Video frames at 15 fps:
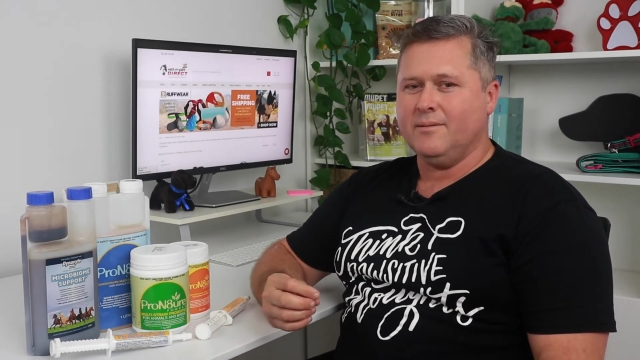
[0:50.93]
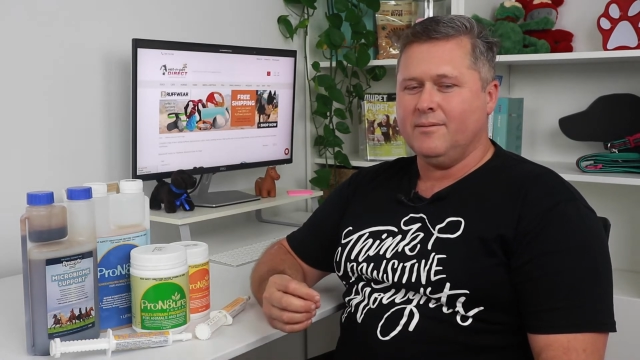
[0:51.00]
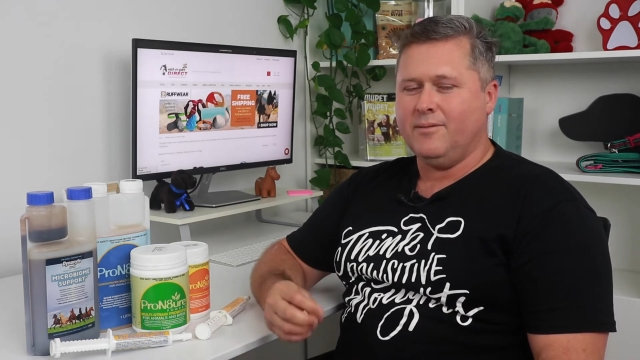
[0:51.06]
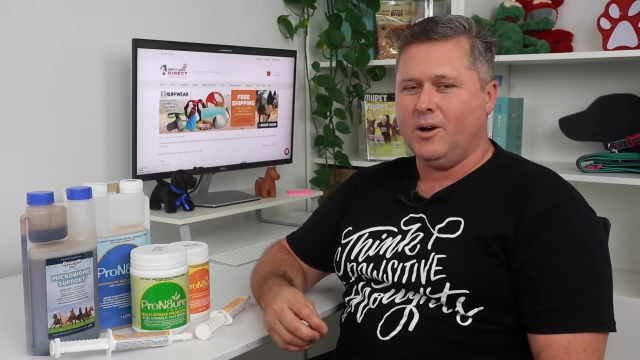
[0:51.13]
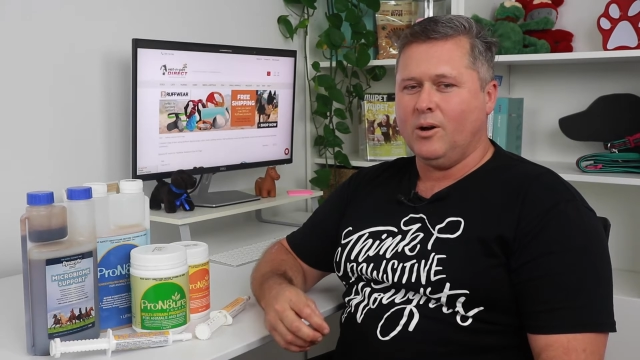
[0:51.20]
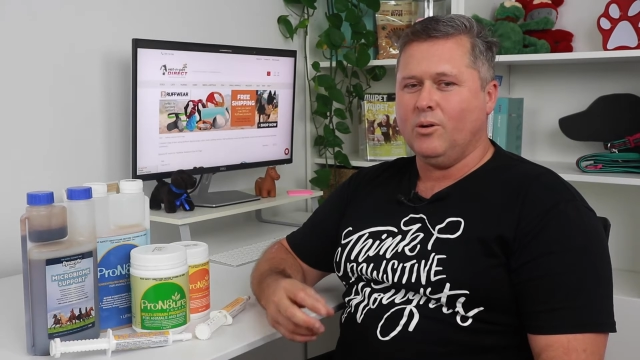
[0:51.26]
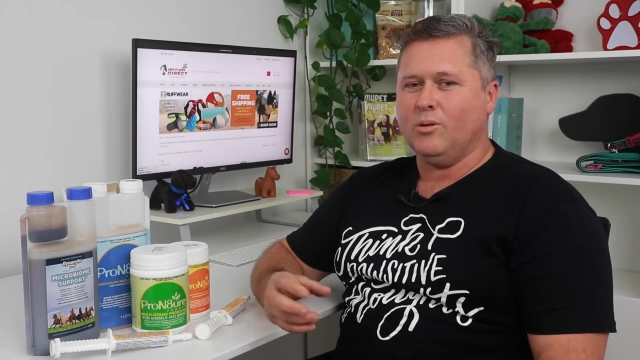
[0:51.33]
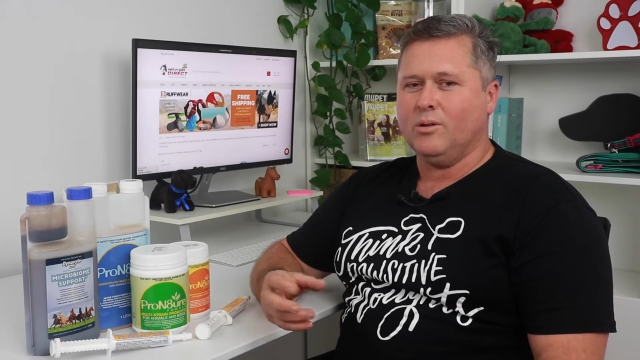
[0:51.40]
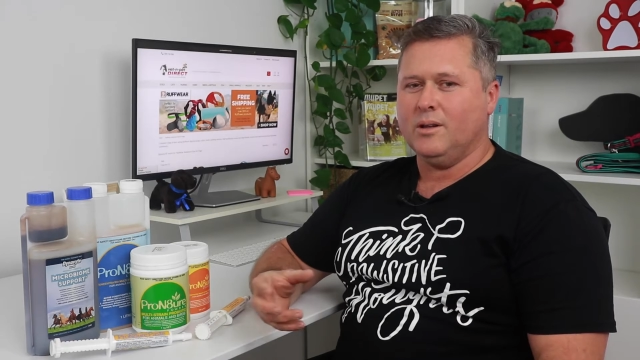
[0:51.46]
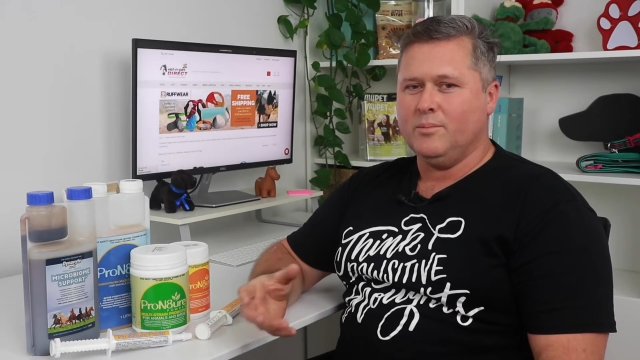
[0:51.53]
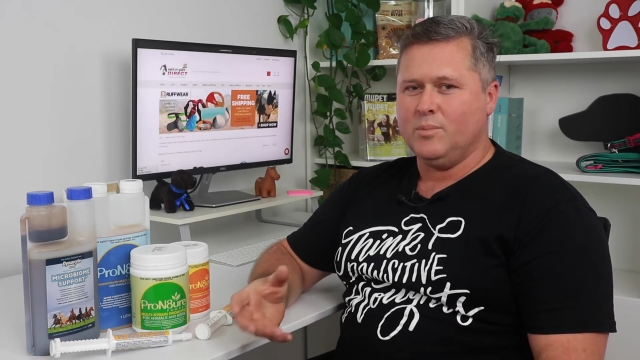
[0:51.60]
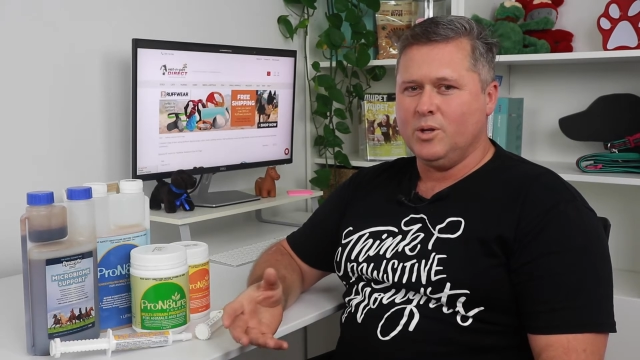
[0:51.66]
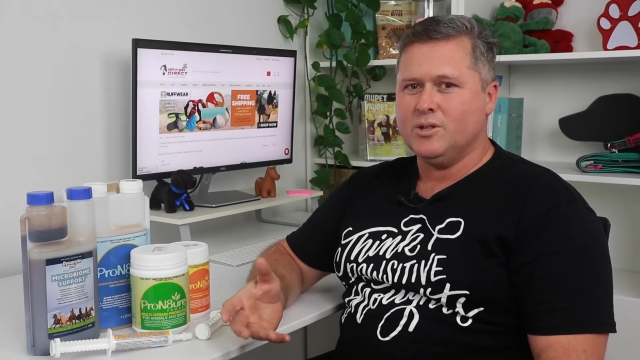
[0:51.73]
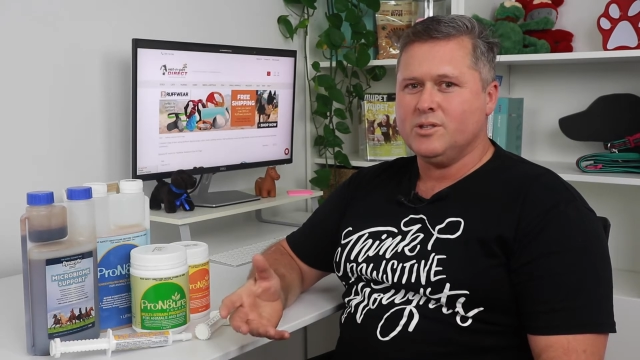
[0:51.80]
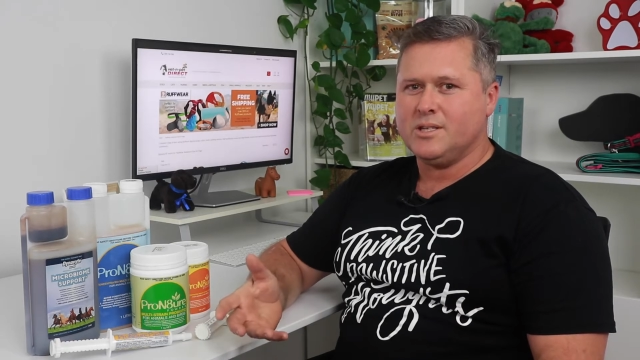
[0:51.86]
foal
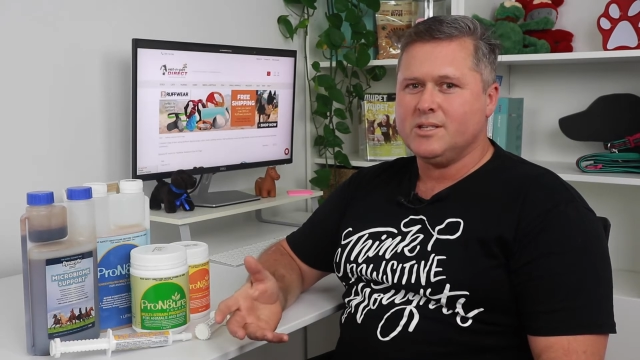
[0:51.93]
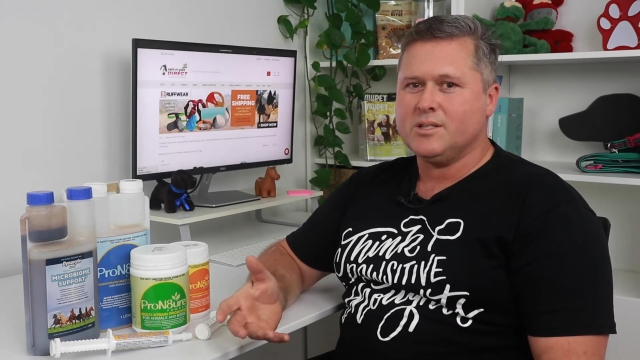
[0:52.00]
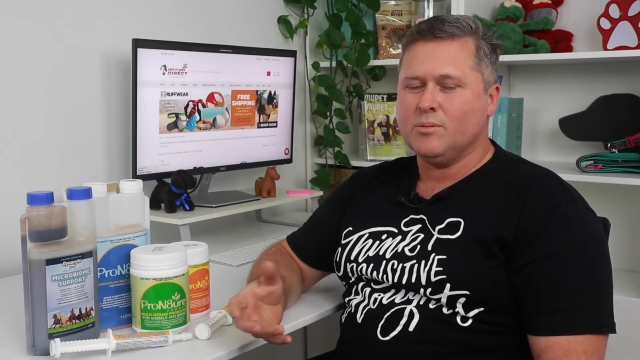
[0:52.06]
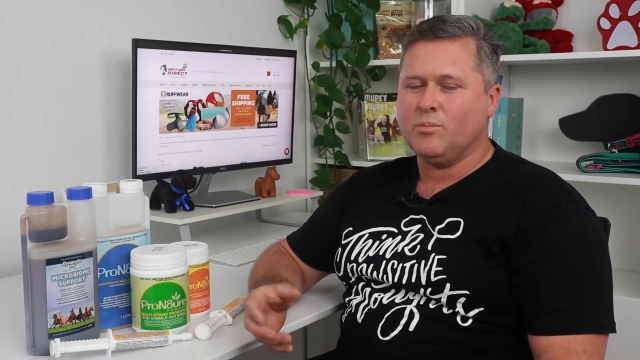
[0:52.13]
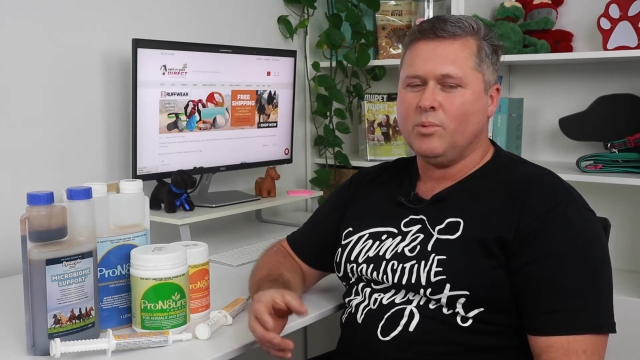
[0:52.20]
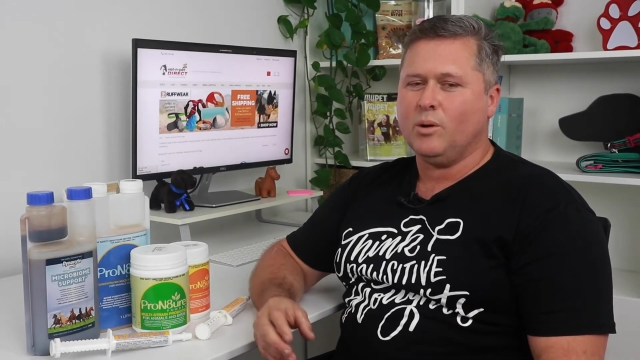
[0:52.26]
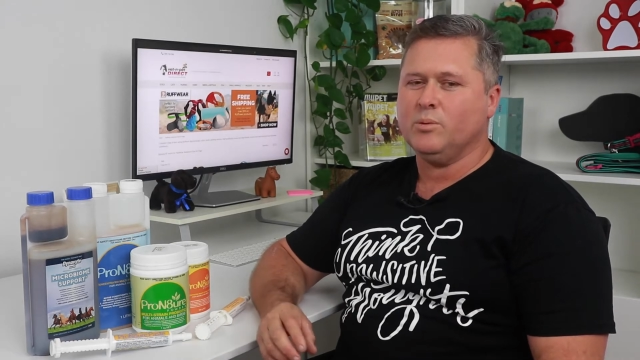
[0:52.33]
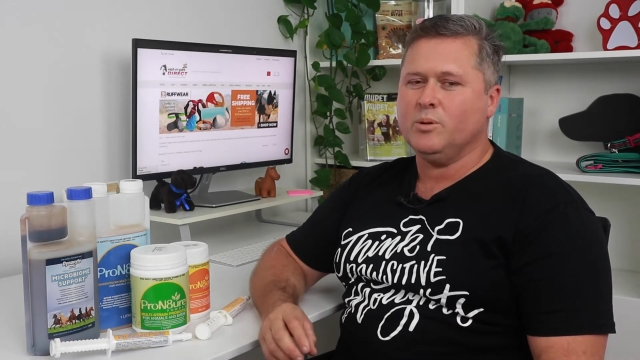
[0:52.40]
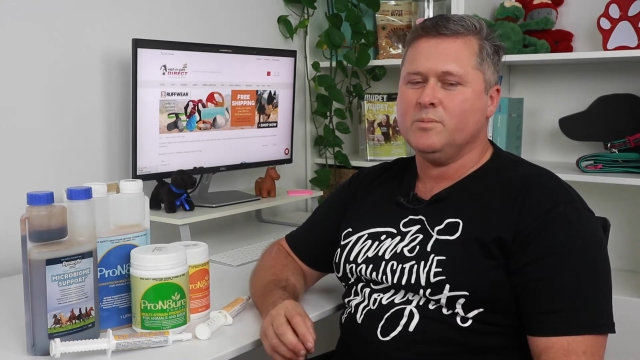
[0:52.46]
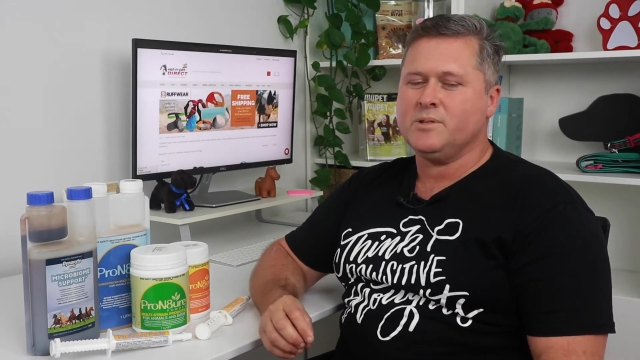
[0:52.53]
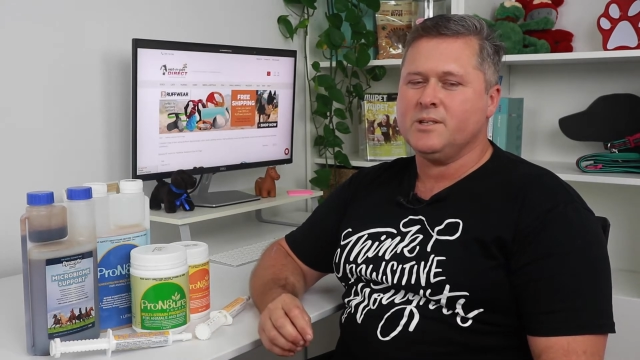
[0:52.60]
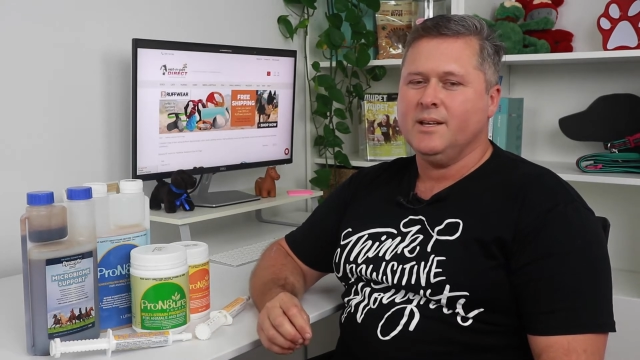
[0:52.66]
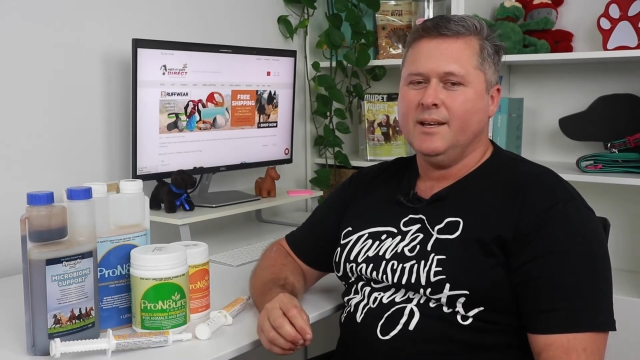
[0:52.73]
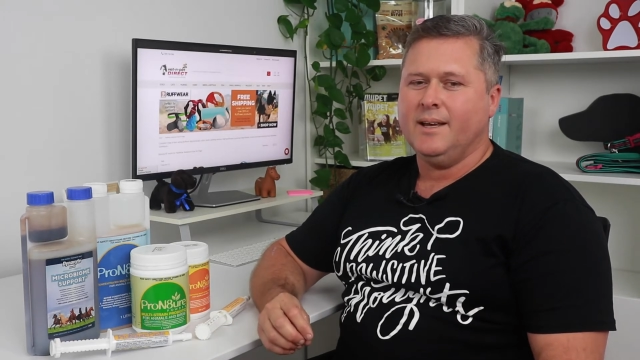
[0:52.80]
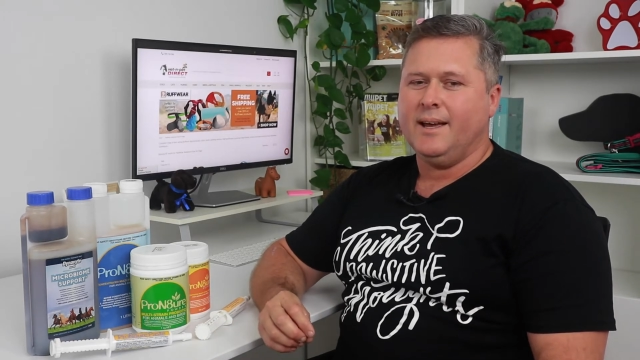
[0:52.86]
immune system problems.